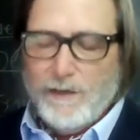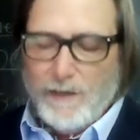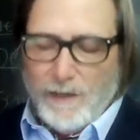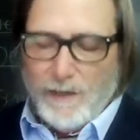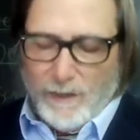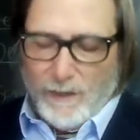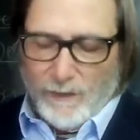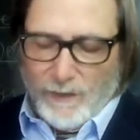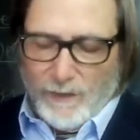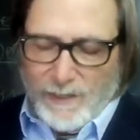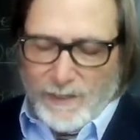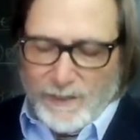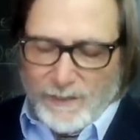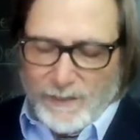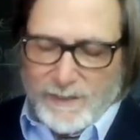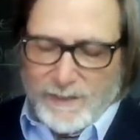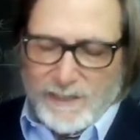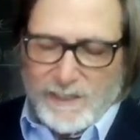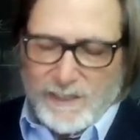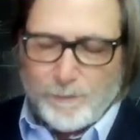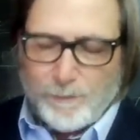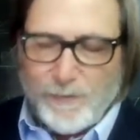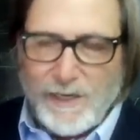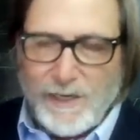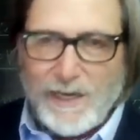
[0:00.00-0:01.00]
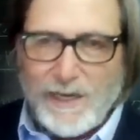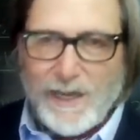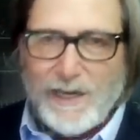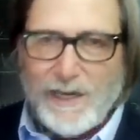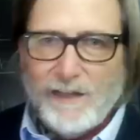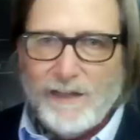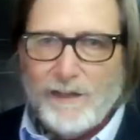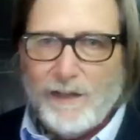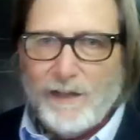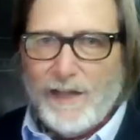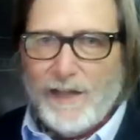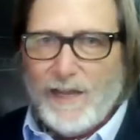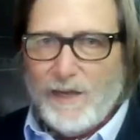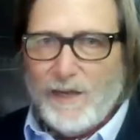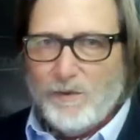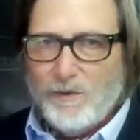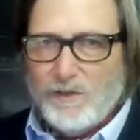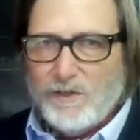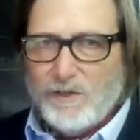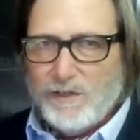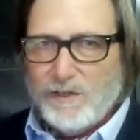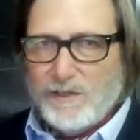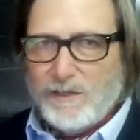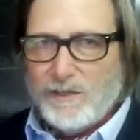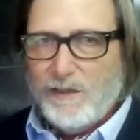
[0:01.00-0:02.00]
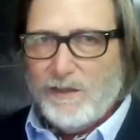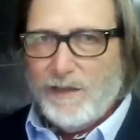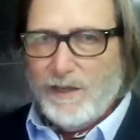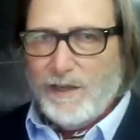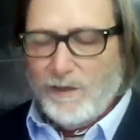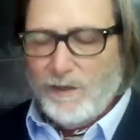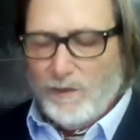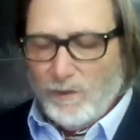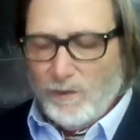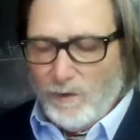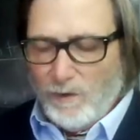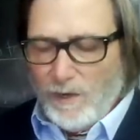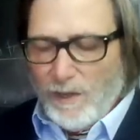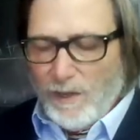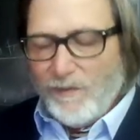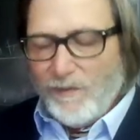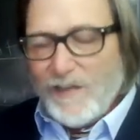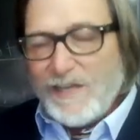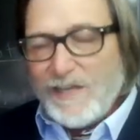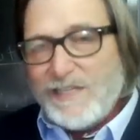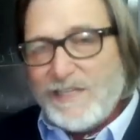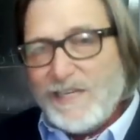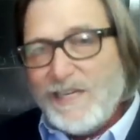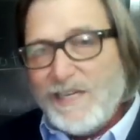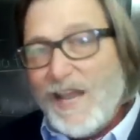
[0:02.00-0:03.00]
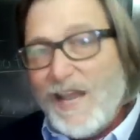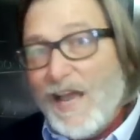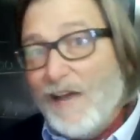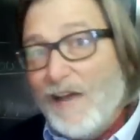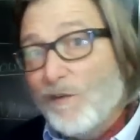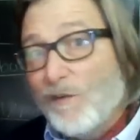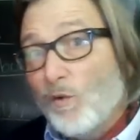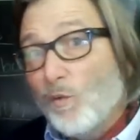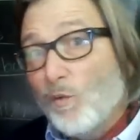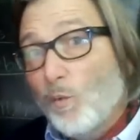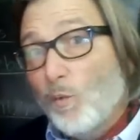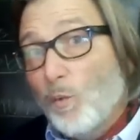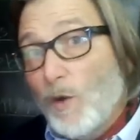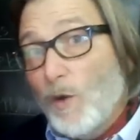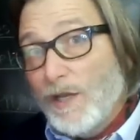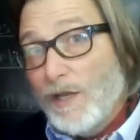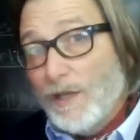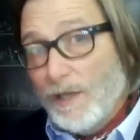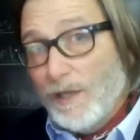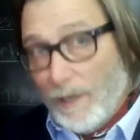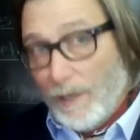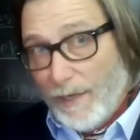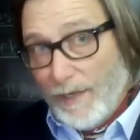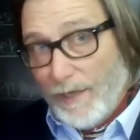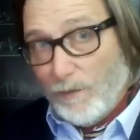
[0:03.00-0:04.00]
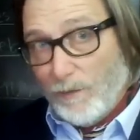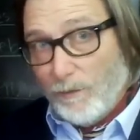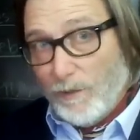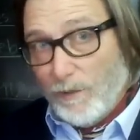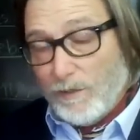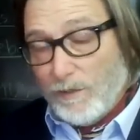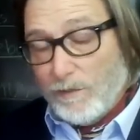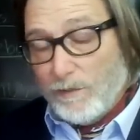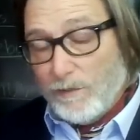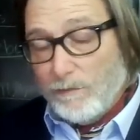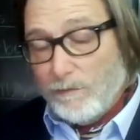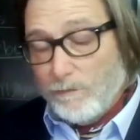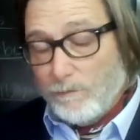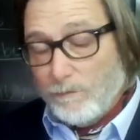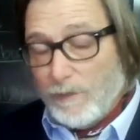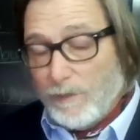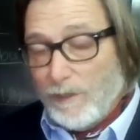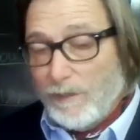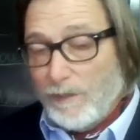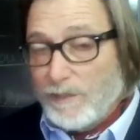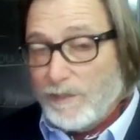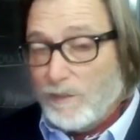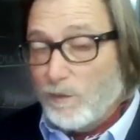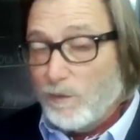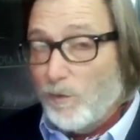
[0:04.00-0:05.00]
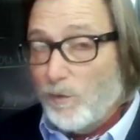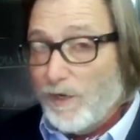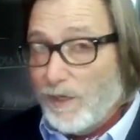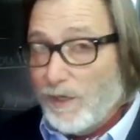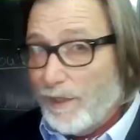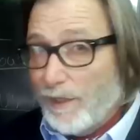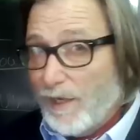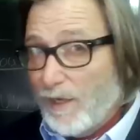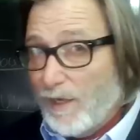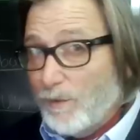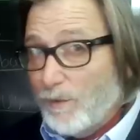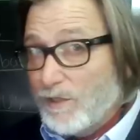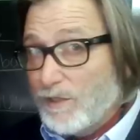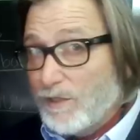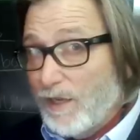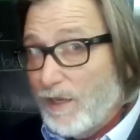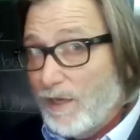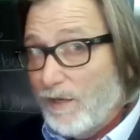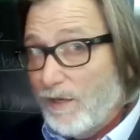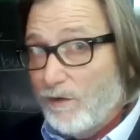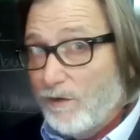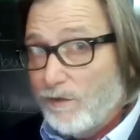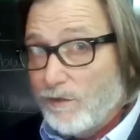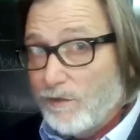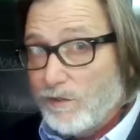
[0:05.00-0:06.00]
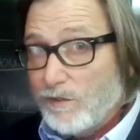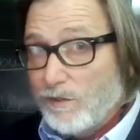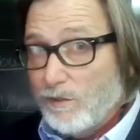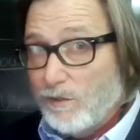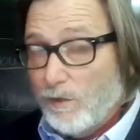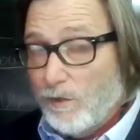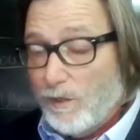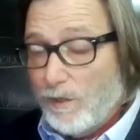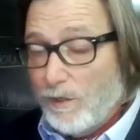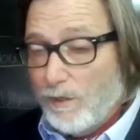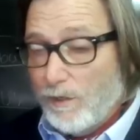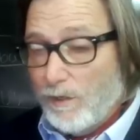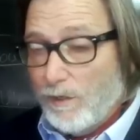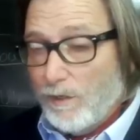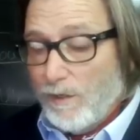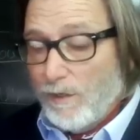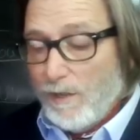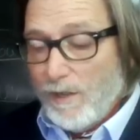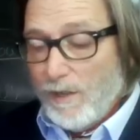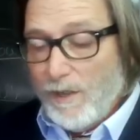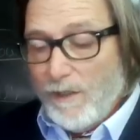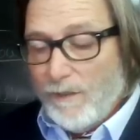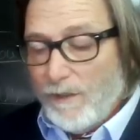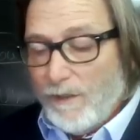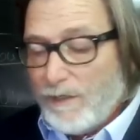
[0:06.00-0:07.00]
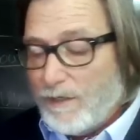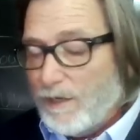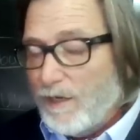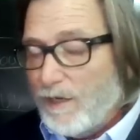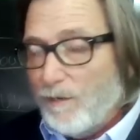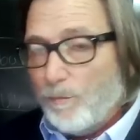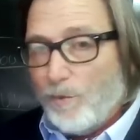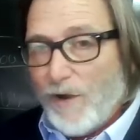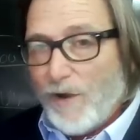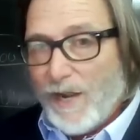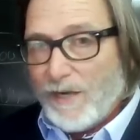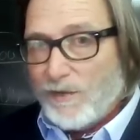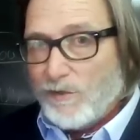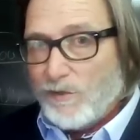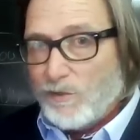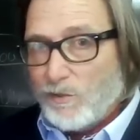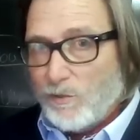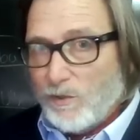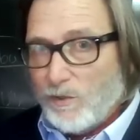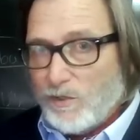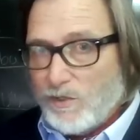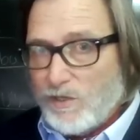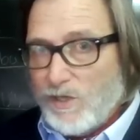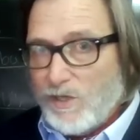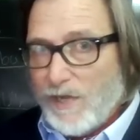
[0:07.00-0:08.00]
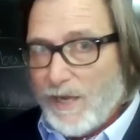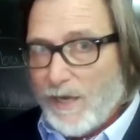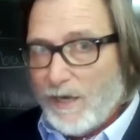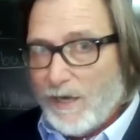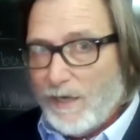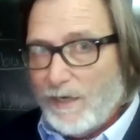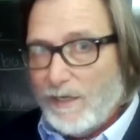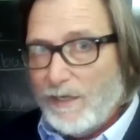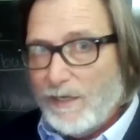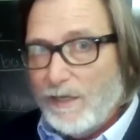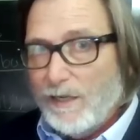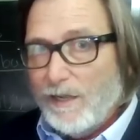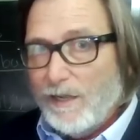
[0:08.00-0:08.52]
They didn't speak any of the languages that they knew. They didn't have a written language, at least a written language they understood. They didn't practice Christianity.